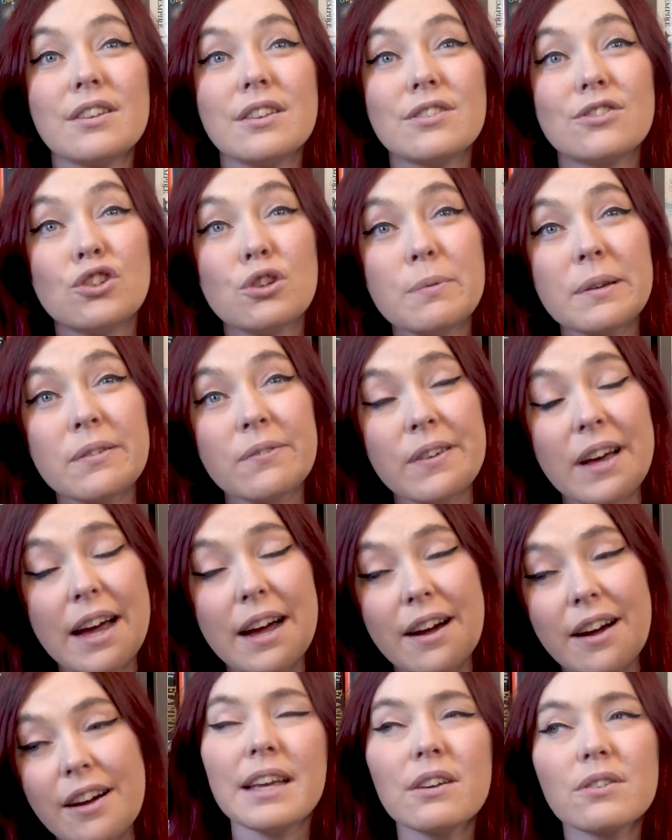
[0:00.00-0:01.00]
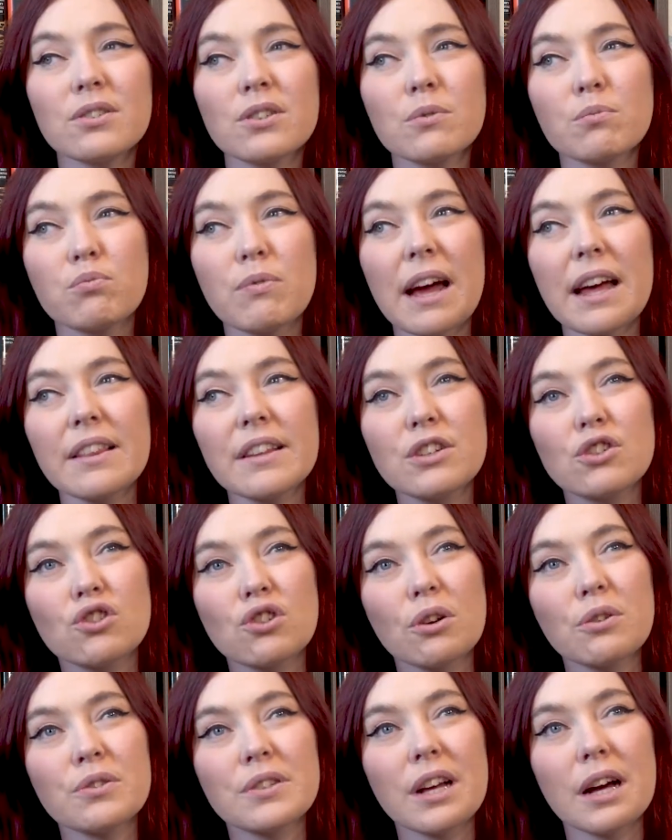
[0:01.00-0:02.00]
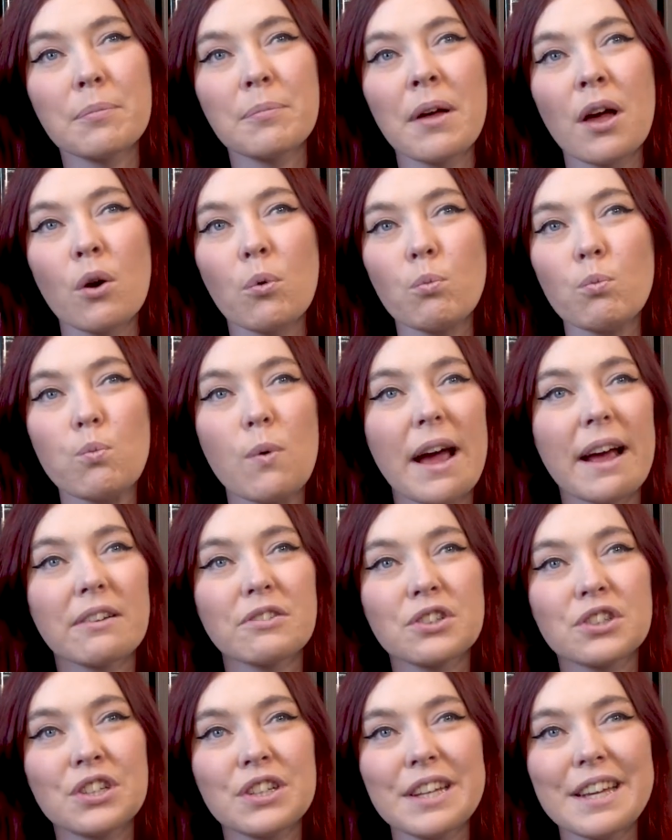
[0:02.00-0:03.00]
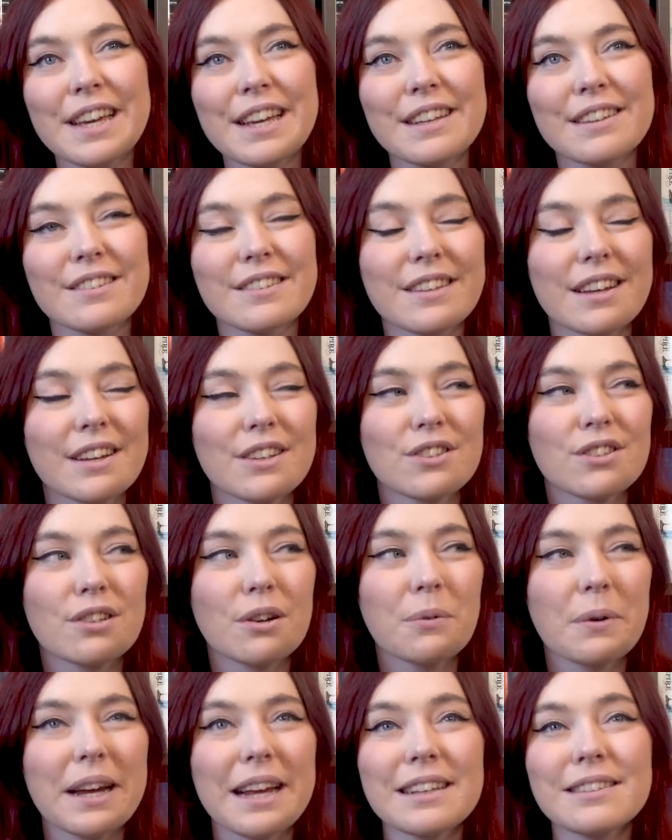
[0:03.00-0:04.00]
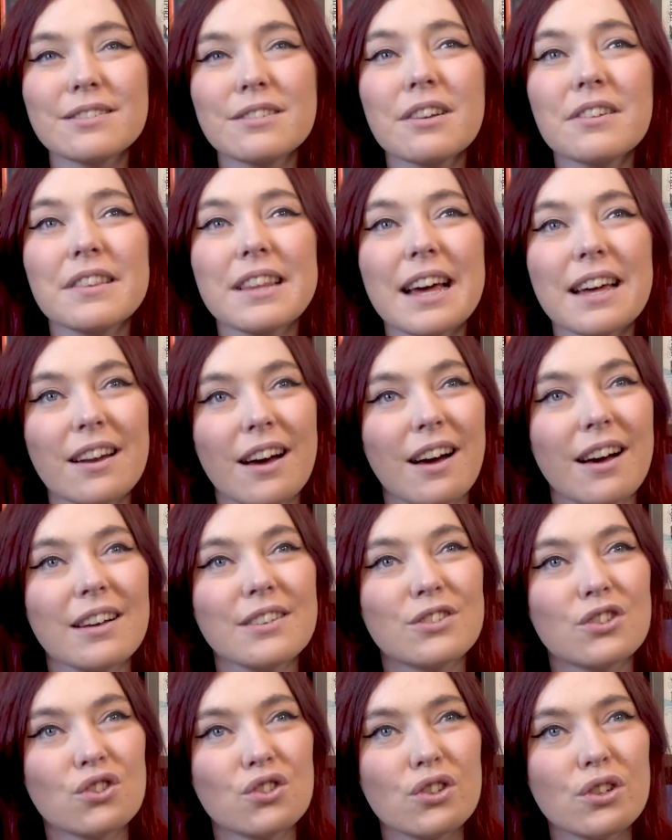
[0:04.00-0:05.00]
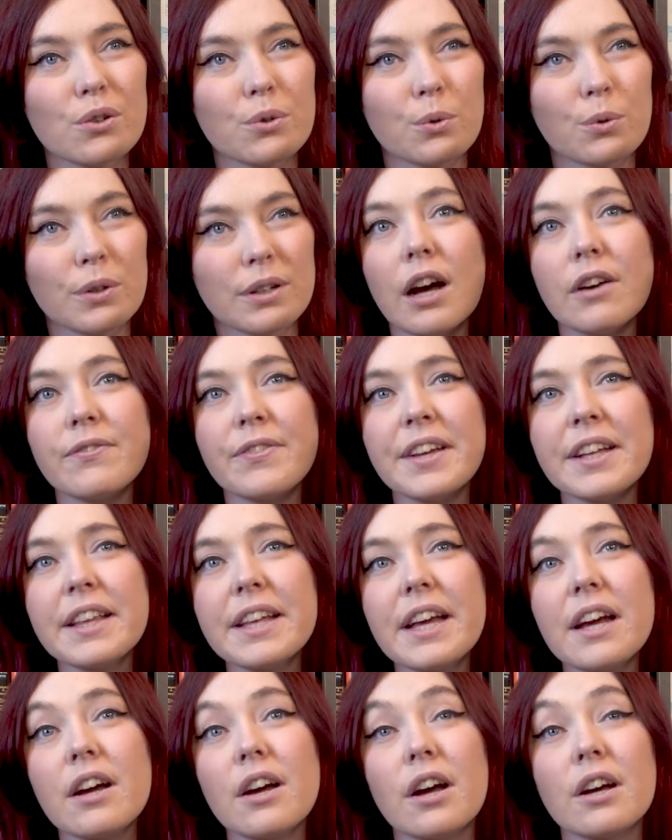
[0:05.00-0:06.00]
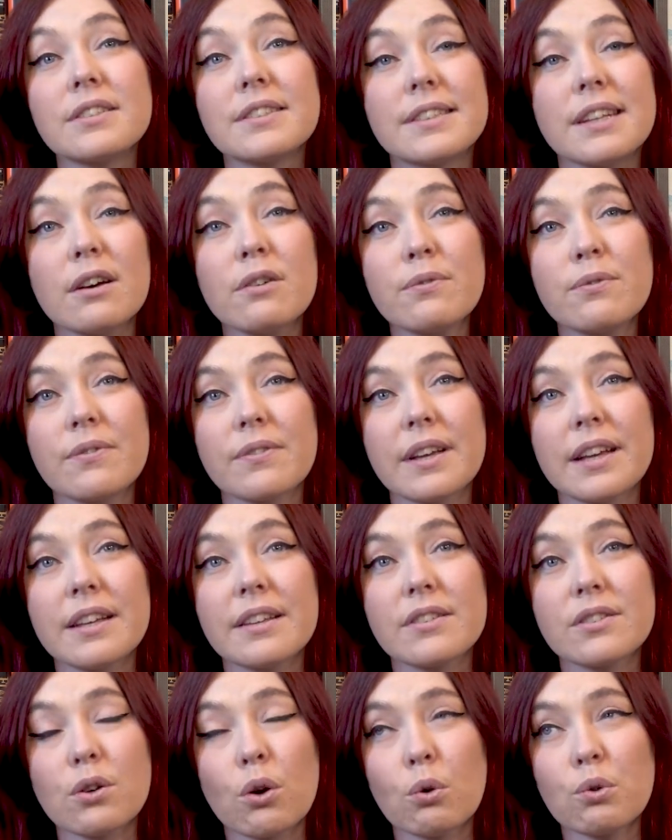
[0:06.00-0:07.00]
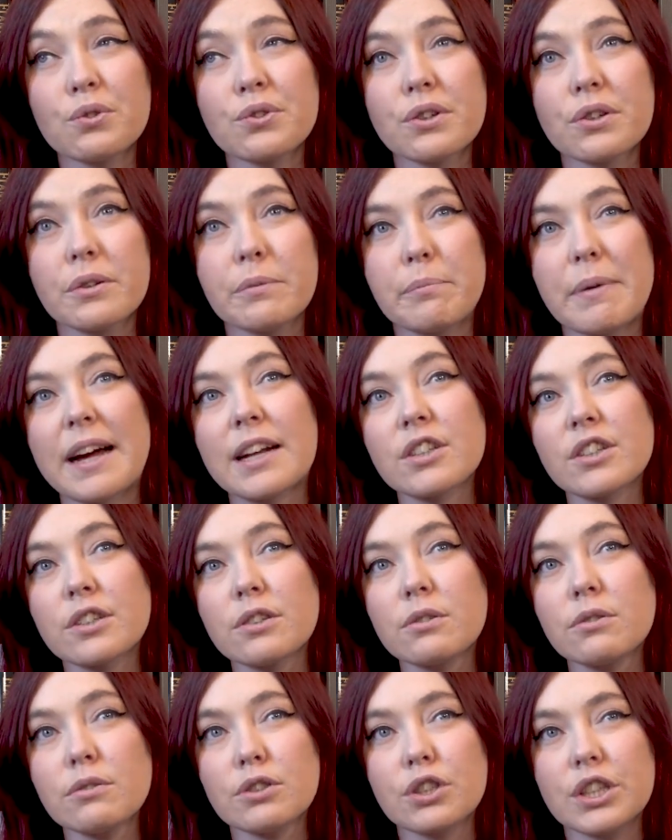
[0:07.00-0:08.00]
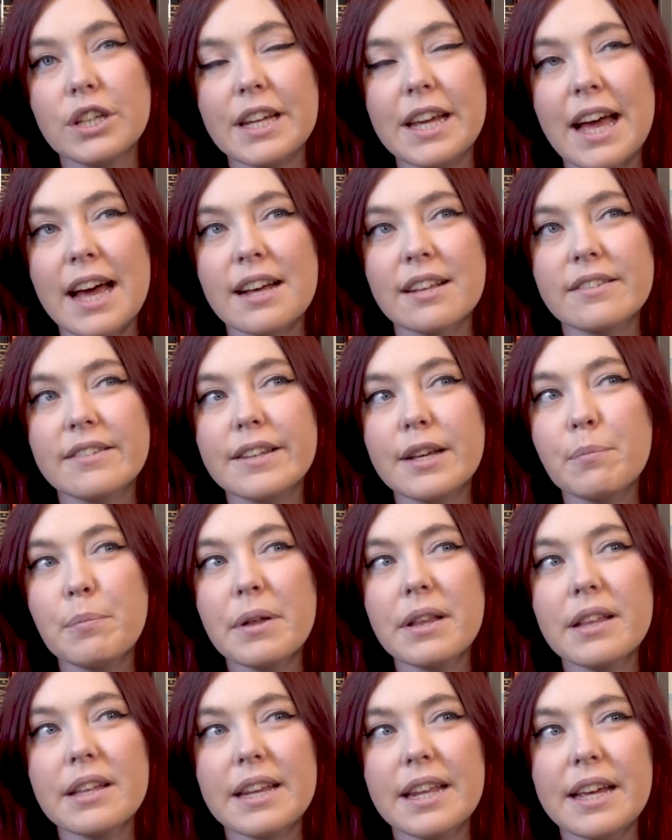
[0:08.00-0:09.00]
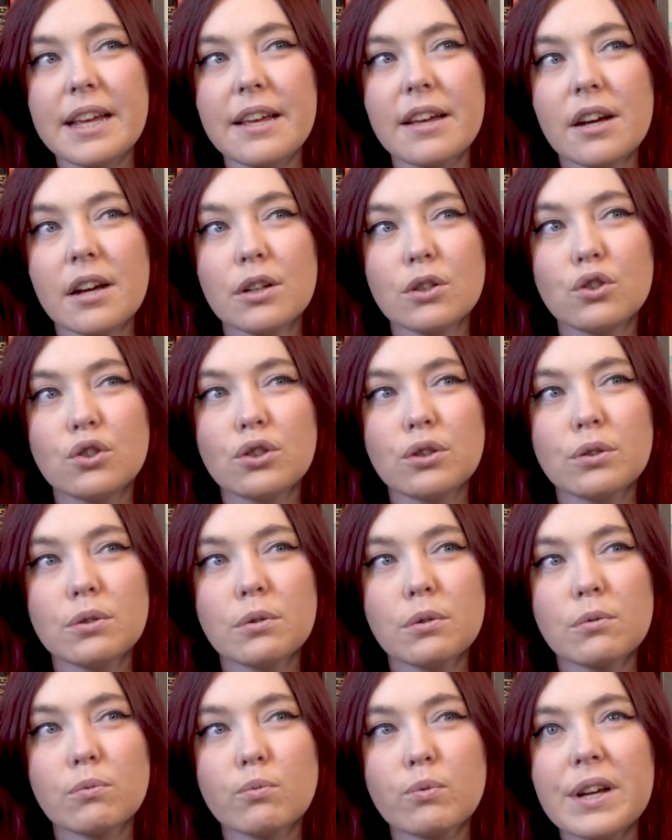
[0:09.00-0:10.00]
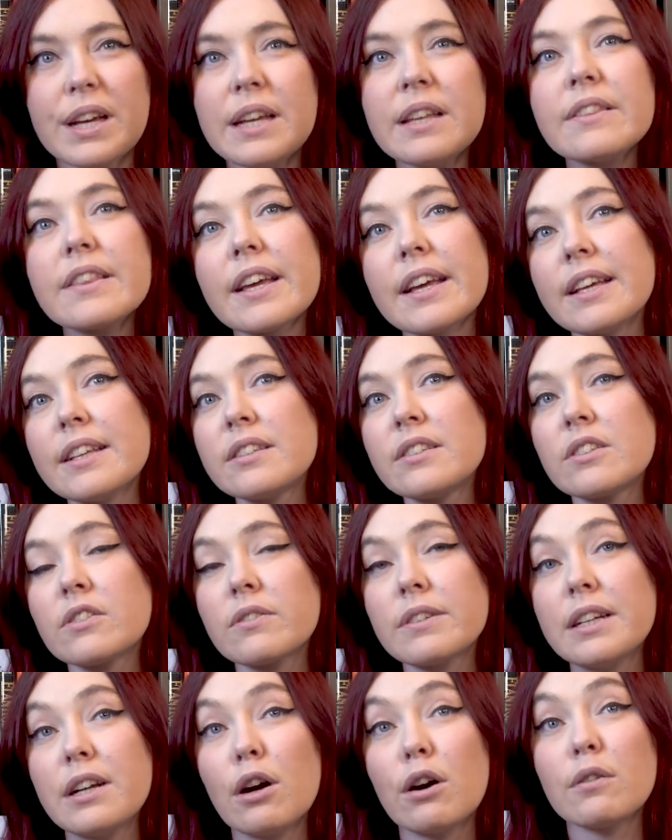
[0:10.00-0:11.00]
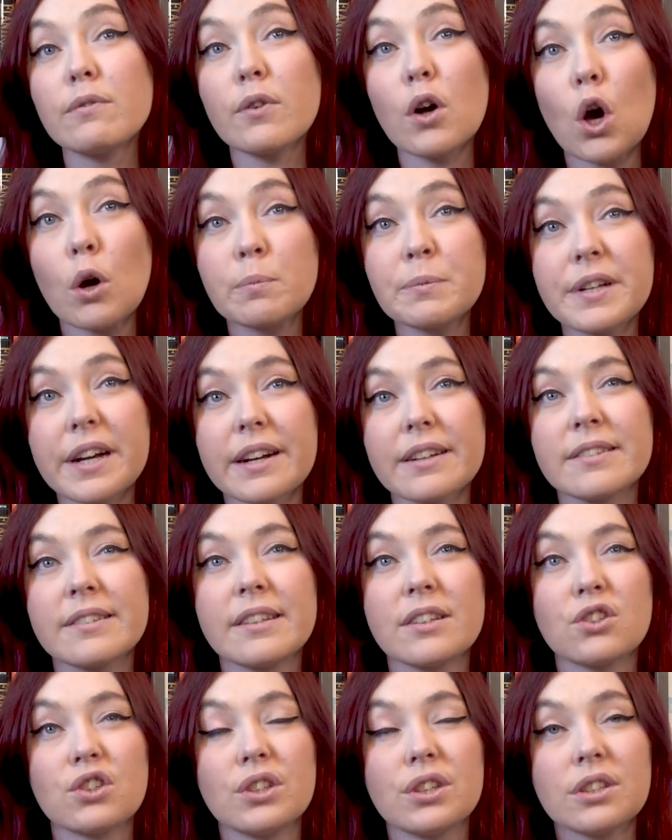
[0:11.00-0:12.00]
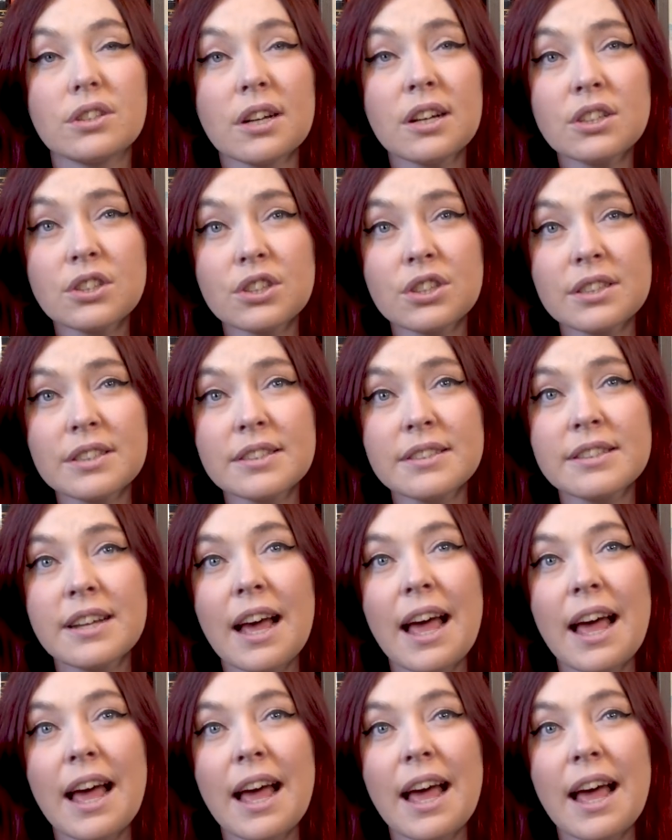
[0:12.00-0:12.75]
To be fair, he also rarely shows up where she is, so it's not that hard to do. Ophelia herself is also magical. She has the ability to read the history of objects that she touches,